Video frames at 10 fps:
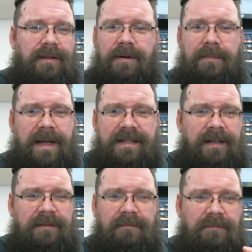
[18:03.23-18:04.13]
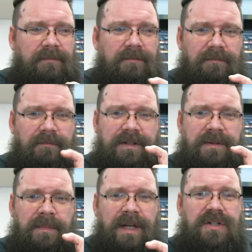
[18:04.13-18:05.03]
amazing
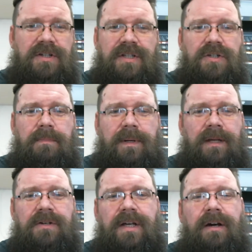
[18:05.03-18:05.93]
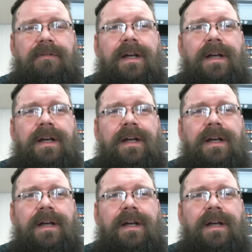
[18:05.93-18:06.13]
resin miniatures that you can paint yourself.